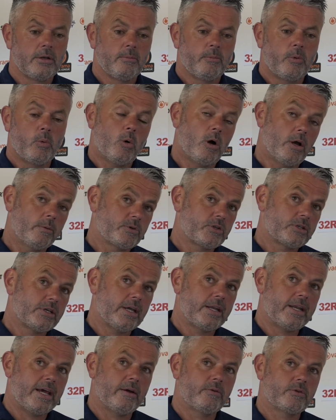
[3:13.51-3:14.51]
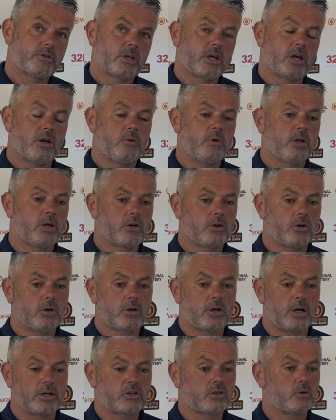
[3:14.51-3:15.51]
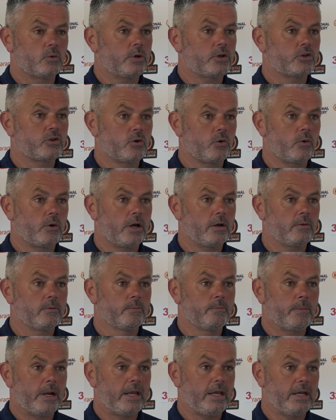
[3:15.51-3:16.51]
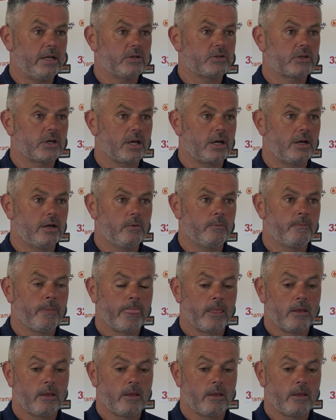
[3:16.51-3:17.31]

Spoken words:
But what I'm seeing now is the Cody Cook I saw at Truro many years ago.